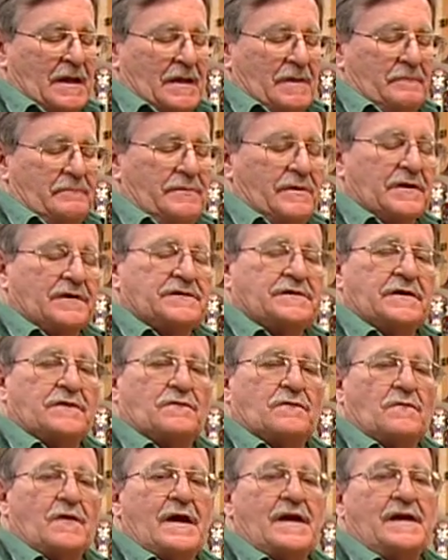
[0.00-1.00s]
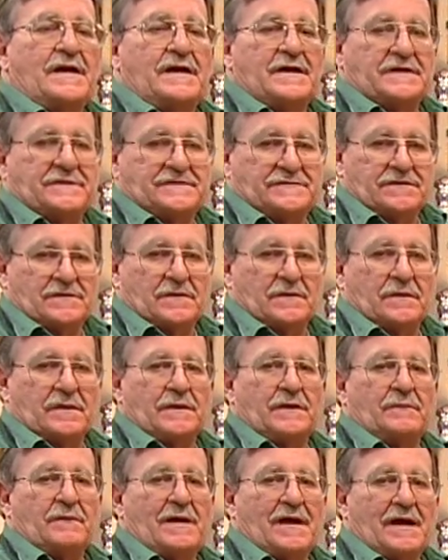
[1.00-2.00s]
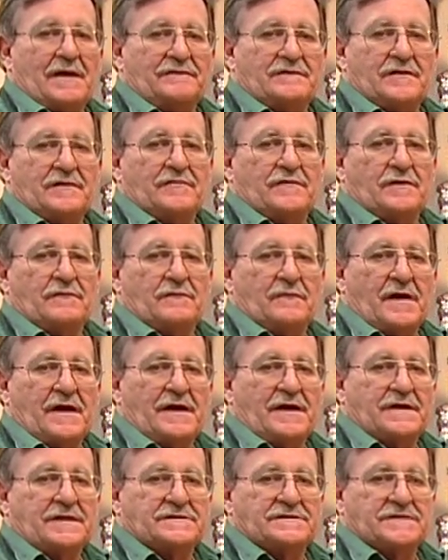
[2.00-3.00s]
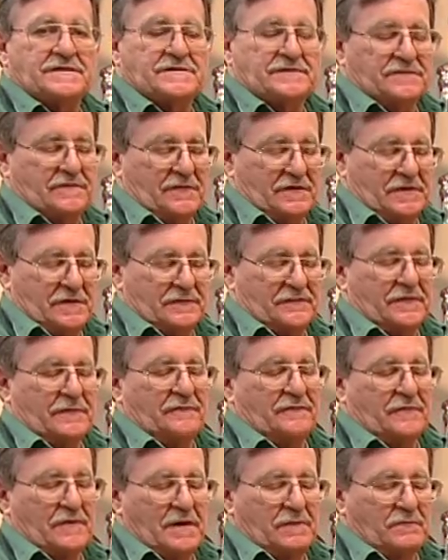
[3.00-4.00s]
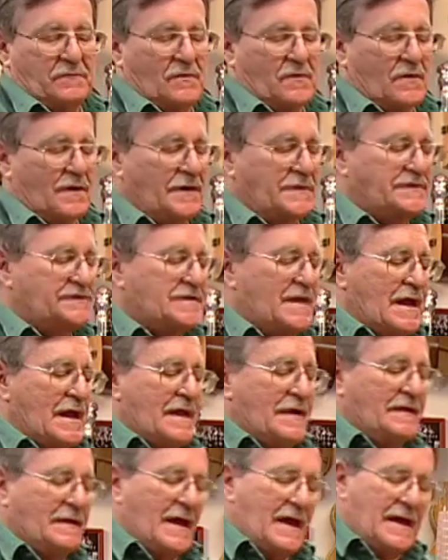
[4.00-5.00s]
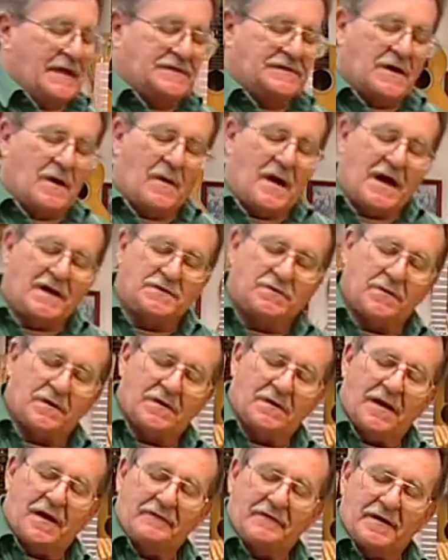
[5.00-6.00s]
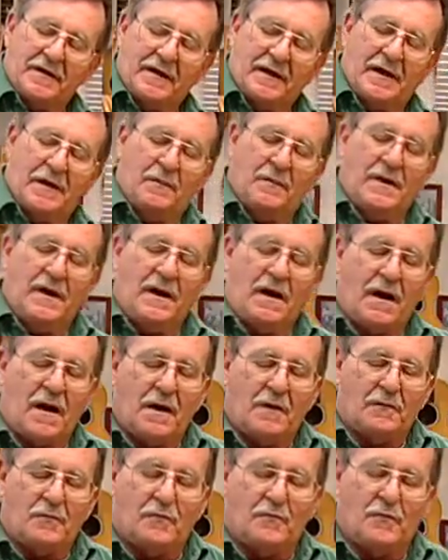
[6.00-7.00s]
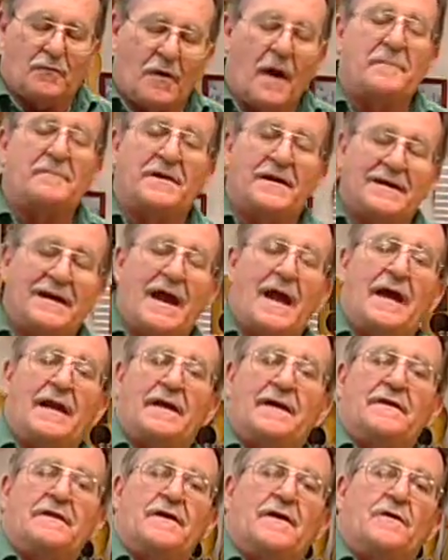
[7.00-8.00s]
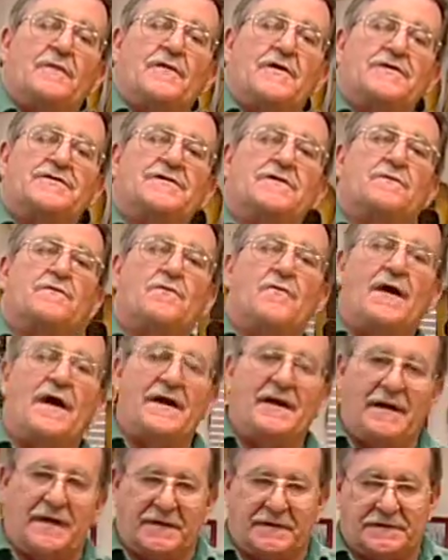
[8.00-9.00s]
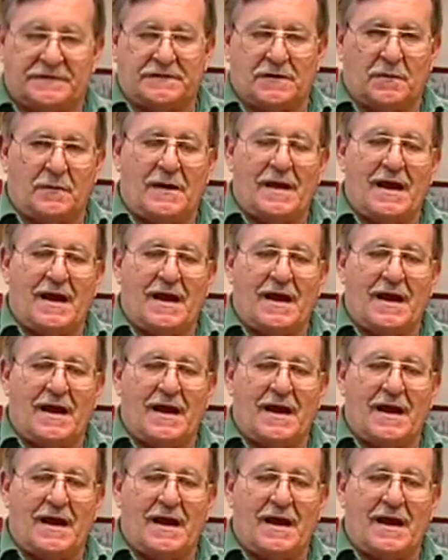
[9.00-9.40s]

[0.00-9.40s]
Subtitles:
built-in radius to it, and we have different radiuses for different fretboards. So as we're leveling it, we are replicating the original radius. So we